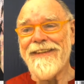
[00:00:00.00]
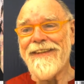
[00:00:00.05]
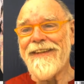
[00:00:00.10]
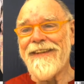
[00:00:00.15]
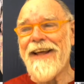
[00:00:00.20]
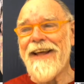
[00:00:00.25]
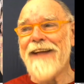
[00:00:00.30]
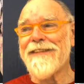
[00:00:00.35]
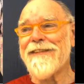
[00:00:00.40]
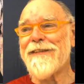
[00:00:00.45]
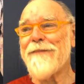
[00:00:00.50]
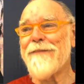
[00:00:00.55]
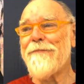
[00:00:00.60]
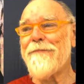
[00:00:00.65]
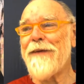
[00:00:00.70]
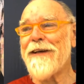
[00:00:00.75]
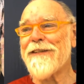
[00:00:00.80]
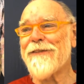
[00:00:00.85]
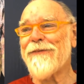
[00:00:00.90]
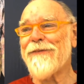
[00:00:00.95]
That's the
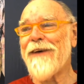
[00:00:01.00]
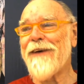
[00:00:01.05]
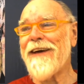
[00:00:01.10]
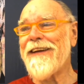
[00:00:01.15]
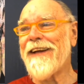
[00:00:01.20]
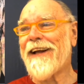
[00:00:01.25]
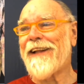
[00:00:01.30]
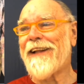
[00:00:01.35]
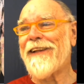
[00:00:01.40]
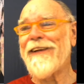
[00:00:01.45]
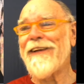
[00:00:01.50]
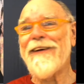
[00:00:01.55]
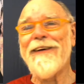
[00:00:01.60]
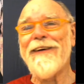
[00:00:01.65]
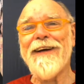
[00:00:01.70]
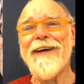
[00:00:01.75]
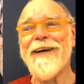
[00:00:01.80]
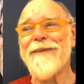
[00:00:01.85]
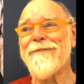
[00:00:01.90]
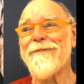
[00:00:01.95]
best way to clear it
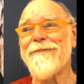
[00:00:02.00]
up.